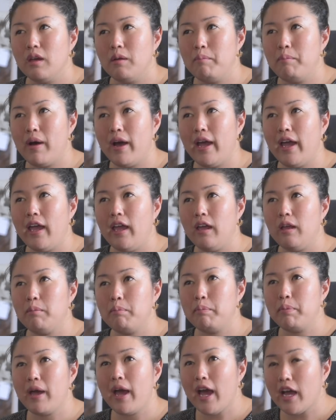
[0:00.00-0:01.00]
my
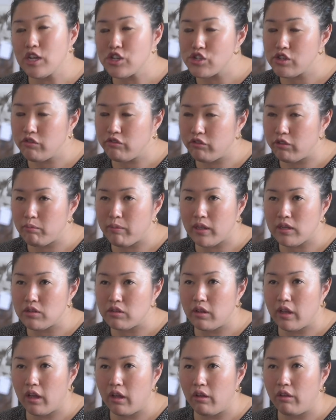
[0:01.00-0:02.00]
passion for
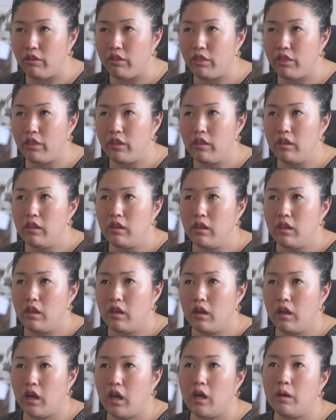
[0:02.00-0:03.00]
mental health
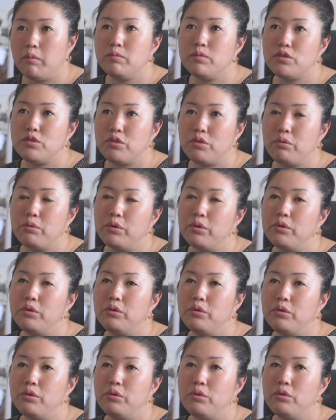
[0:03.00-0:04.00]
comes
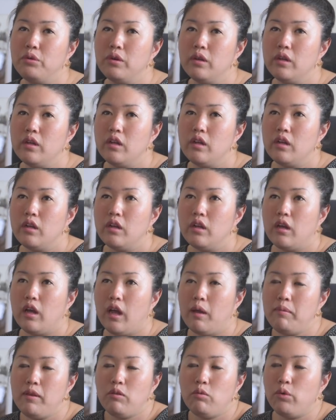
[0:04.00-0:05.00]
through,
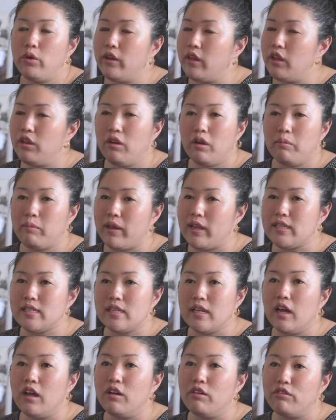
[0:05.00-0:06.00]
working on
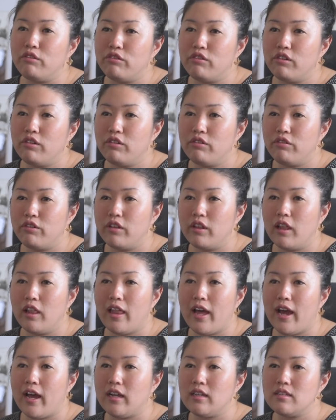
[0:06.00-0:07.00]
myself for the
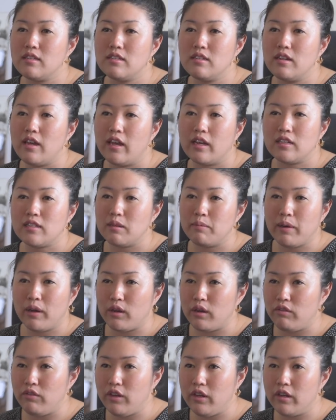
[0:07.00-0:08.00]
last X
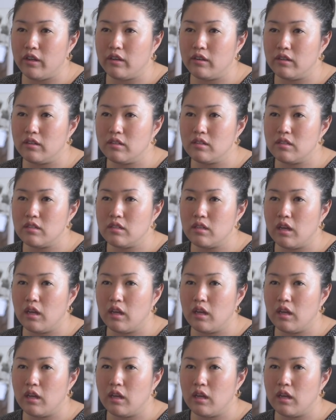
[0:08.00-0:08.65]
amount of years.